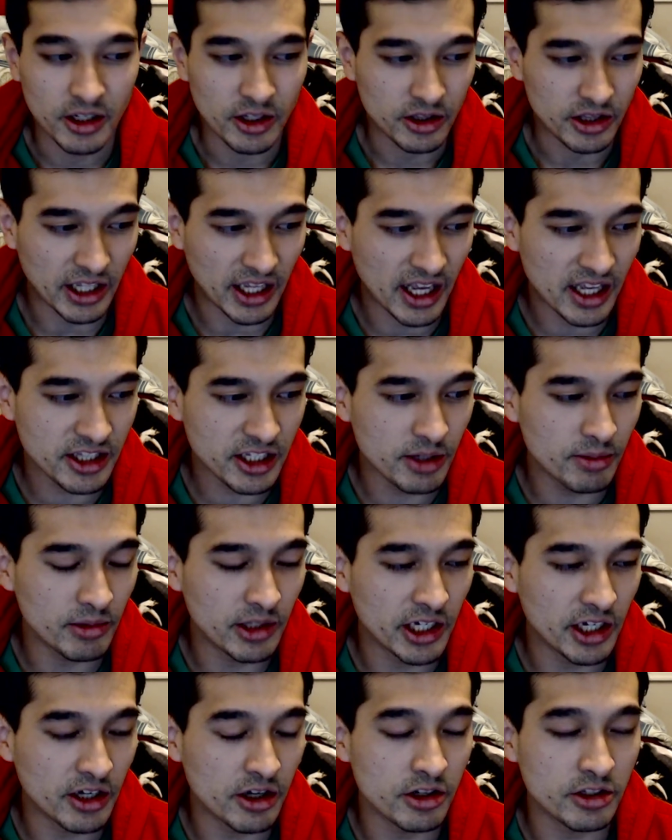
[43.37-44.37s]
They end up
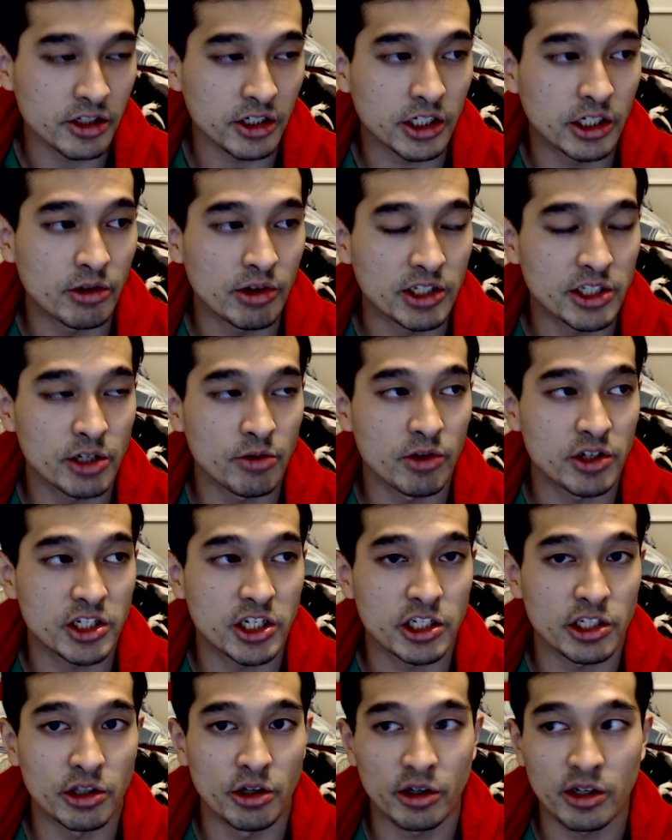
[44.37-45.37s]
leading her to Kirito when
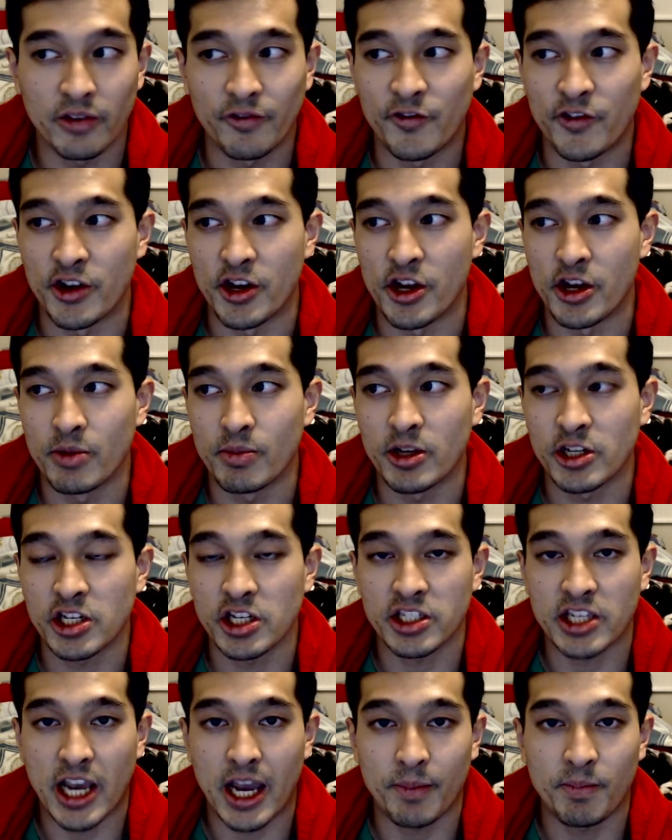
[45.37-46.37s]
she's looking for him, and
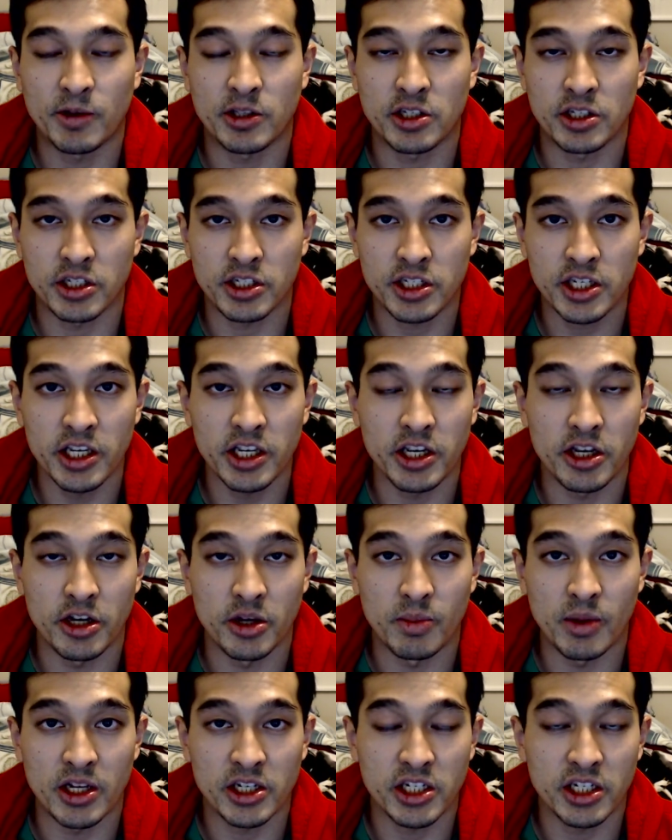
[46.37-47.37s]
she's happy to see
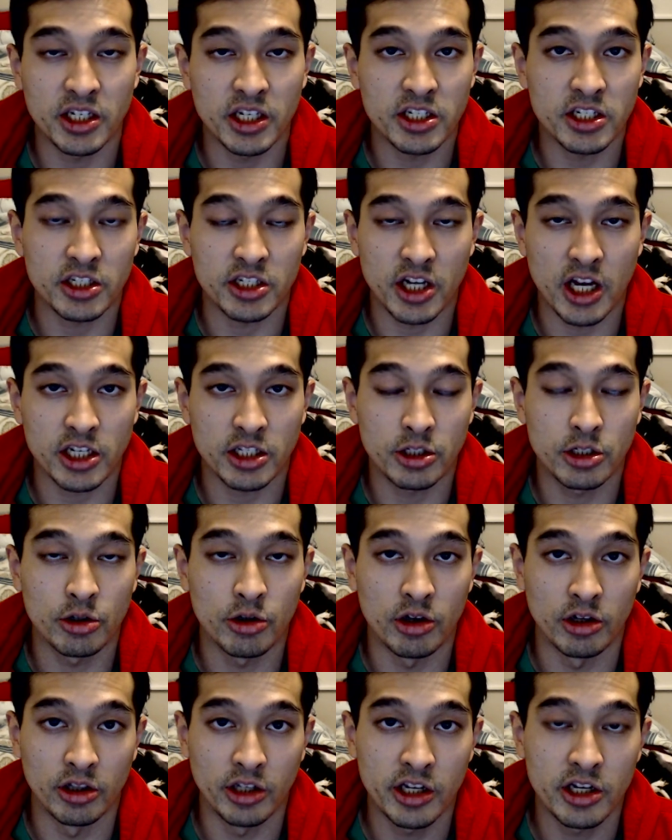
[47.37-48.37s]
him, and she needs to talk to
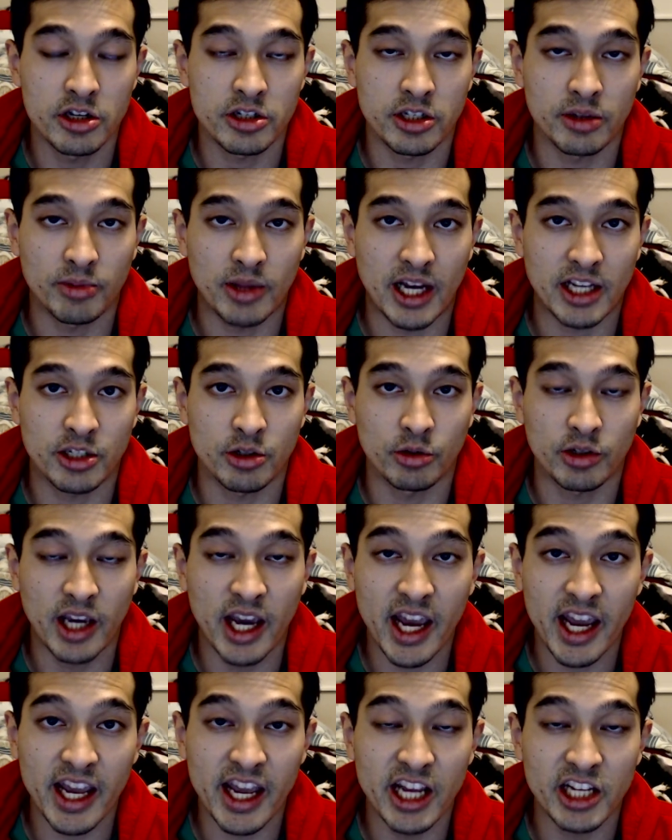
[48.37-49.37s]
her leaders if that's
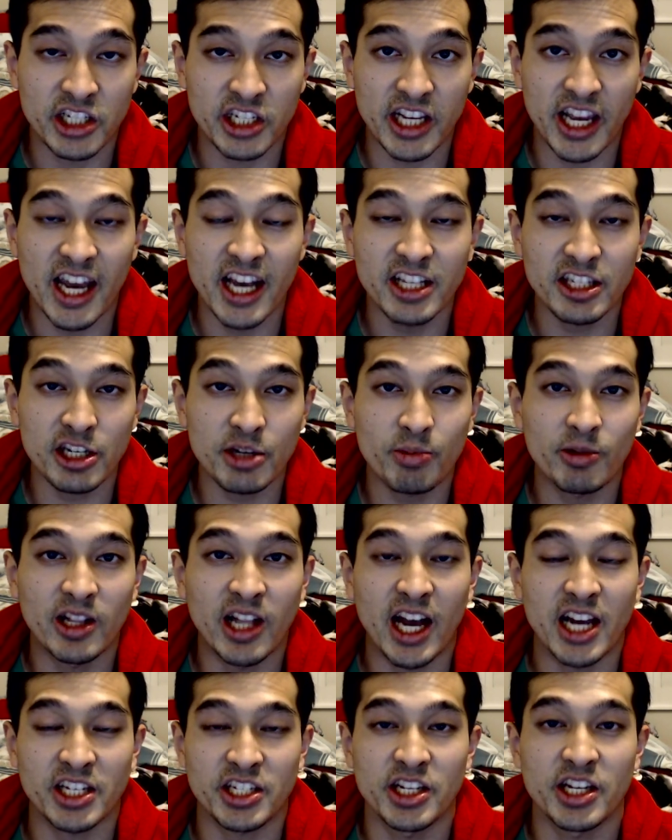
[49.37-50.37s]
okay, and she ends up
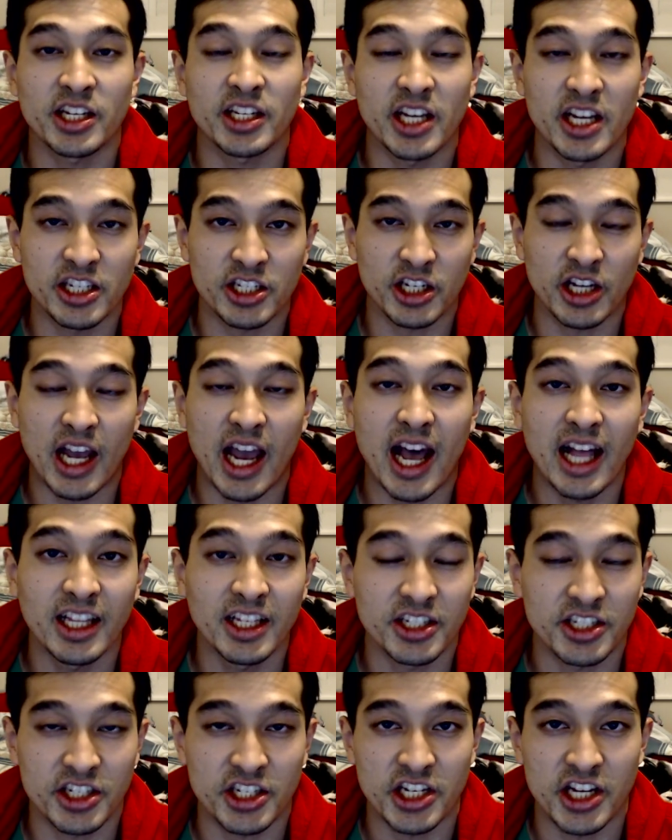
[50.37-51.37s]
clashing against
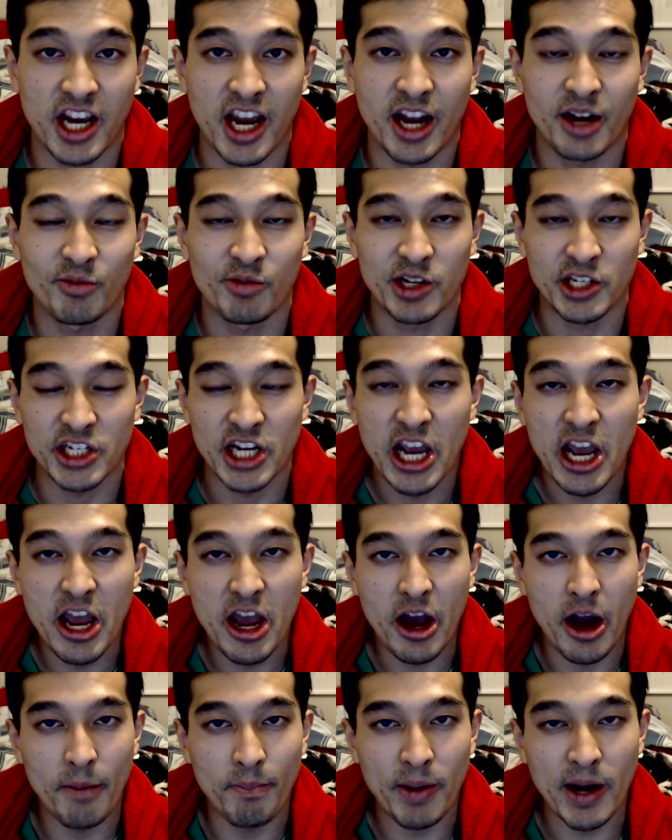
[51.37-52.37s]
Alice-chan, which
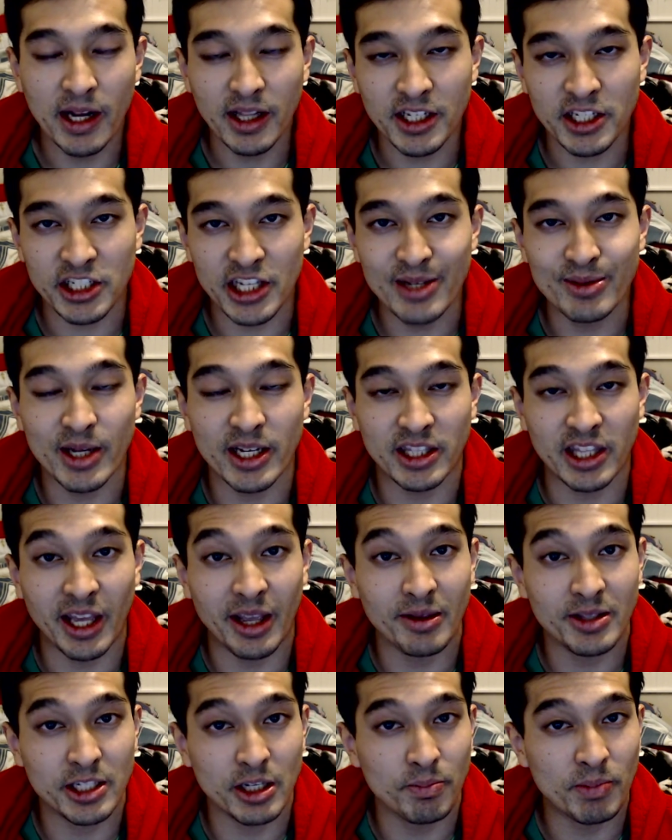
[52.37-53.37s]
apparently seems like
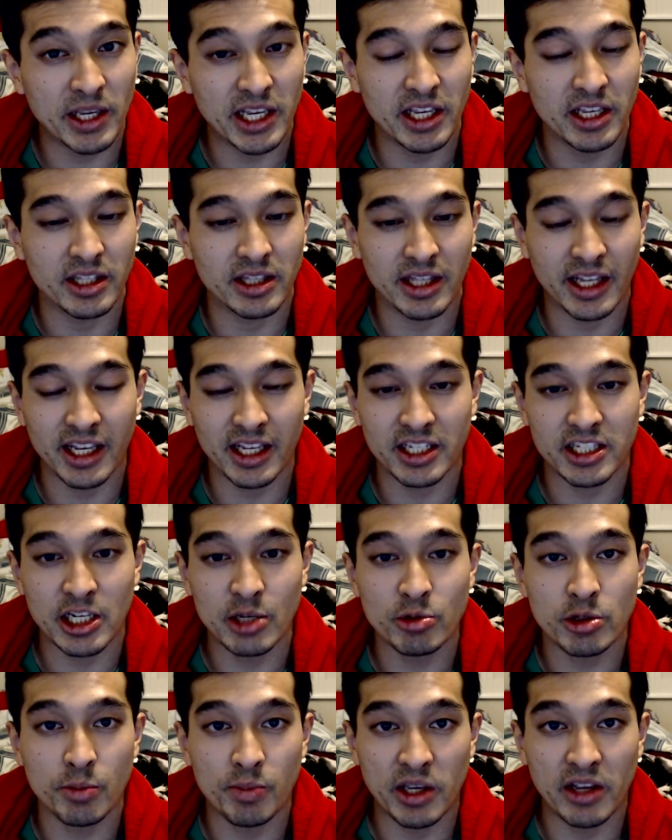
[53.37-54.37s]
they
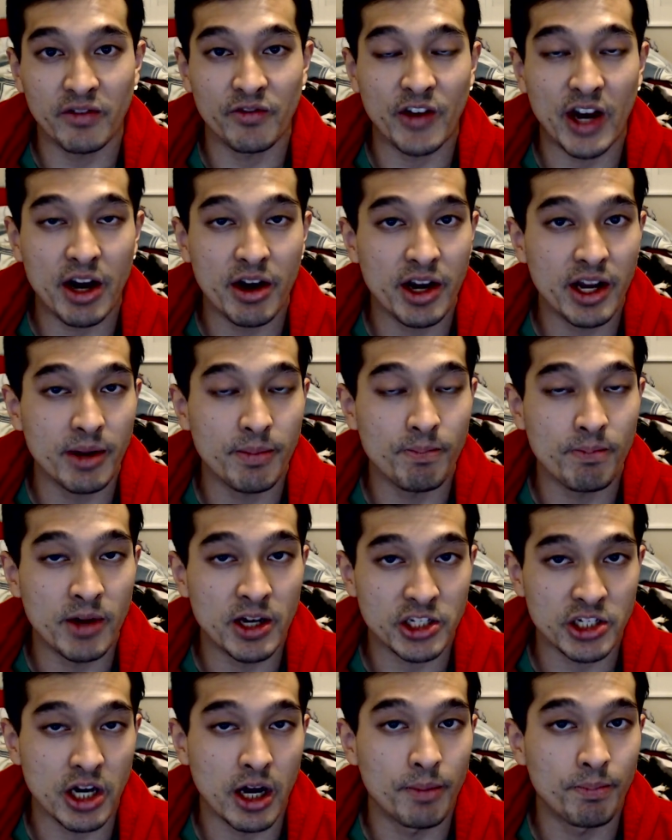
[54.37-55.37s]
seem to be very
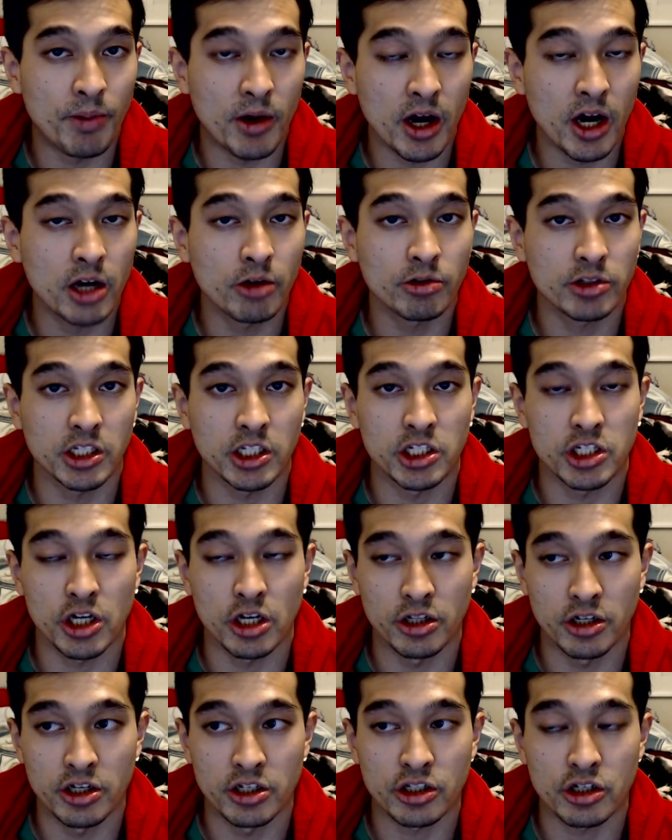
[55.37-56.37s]
much on par with each
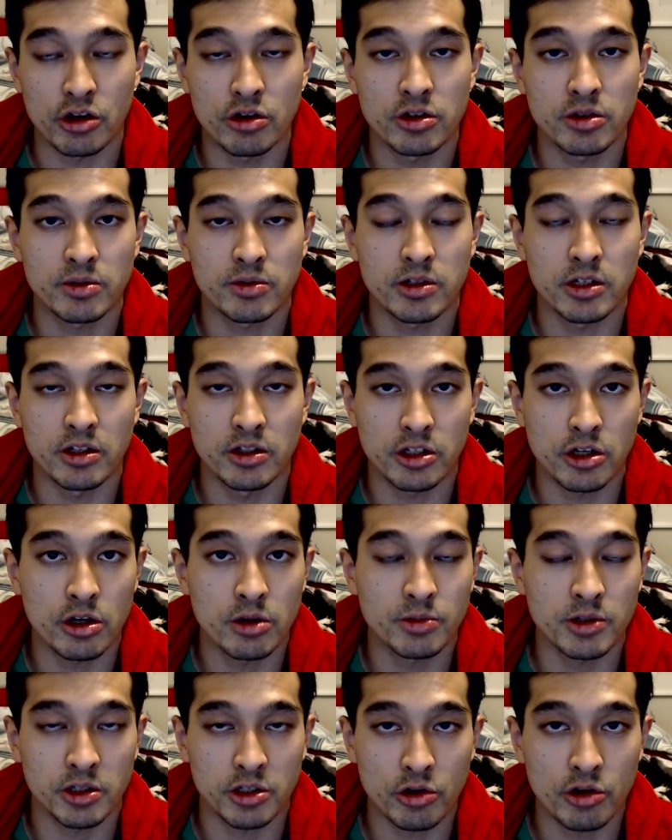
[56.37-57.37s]
other in terms
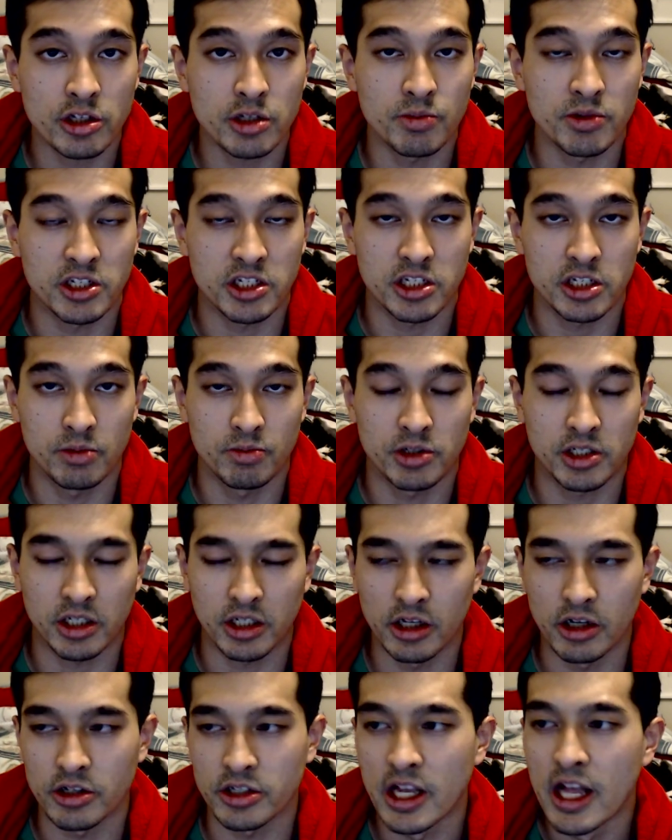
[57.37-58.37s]
of swordsmanship
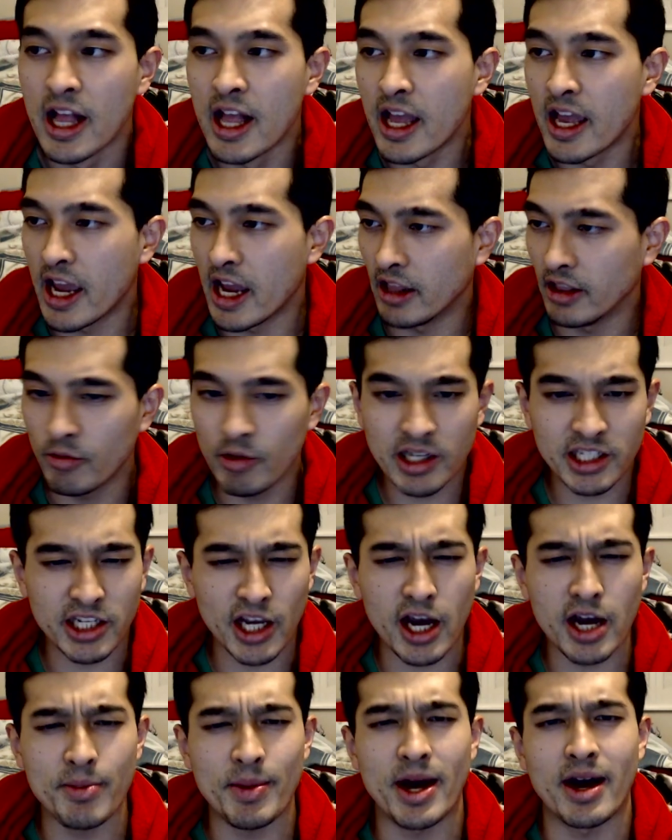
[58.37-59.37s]
skills. And we'll
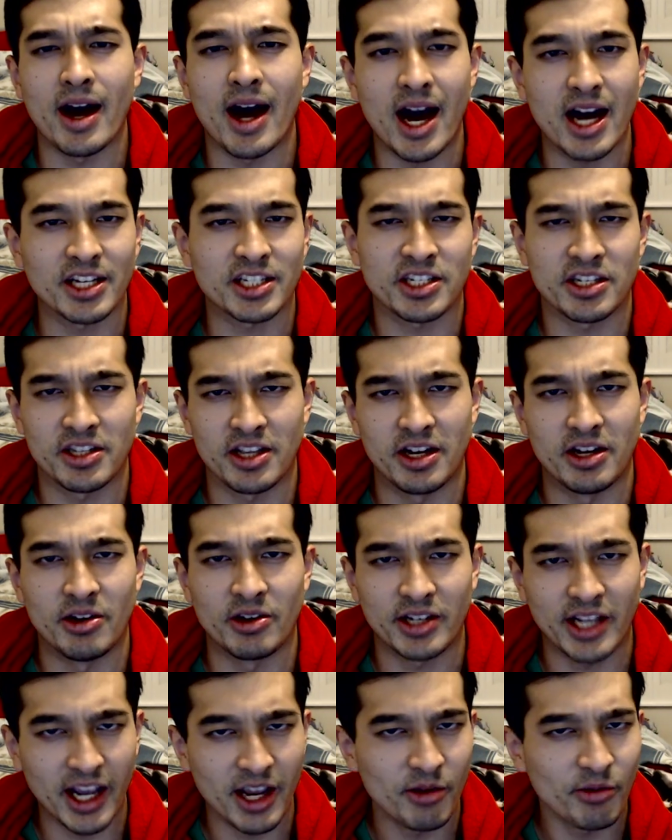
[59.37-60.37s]
talk about Asuna, okay?